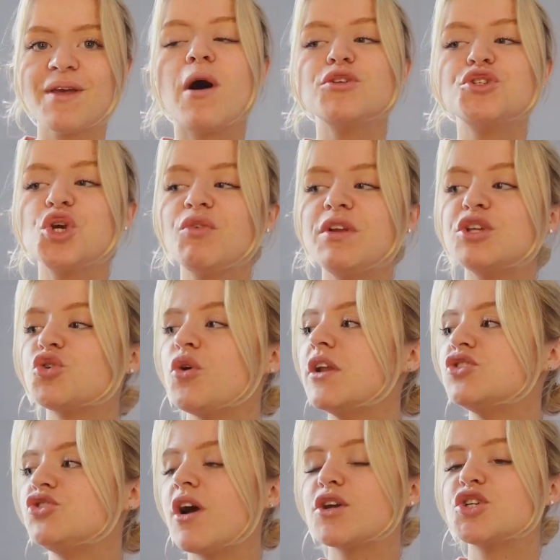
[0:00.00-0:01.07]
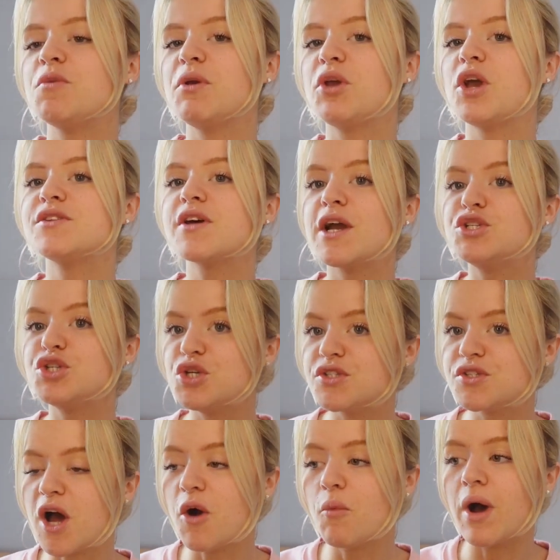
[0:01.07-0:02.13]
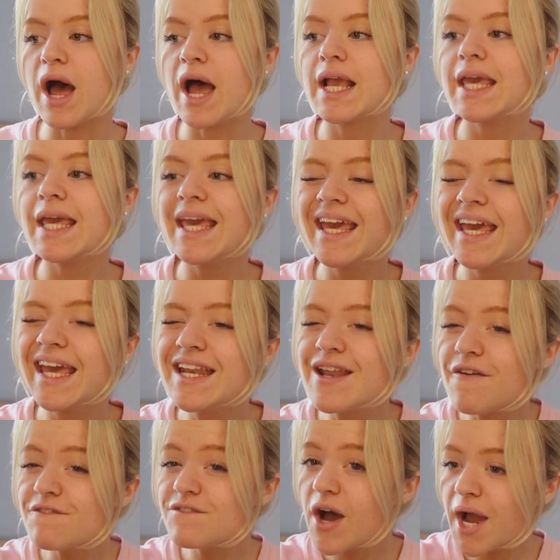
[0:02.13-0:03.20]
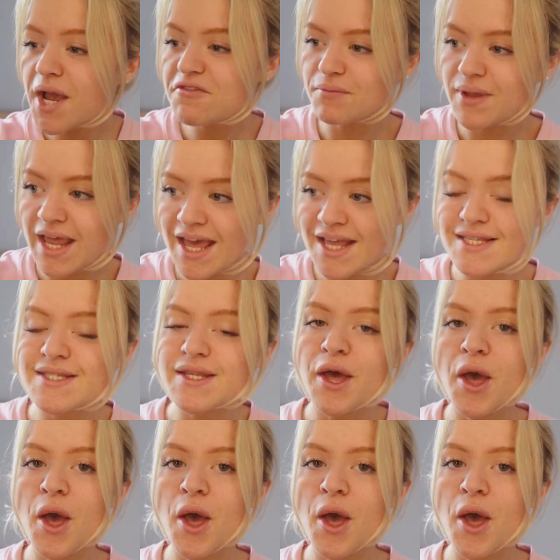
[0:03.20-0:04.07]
I'll do a really short introduction because I do start work in 5 minutes,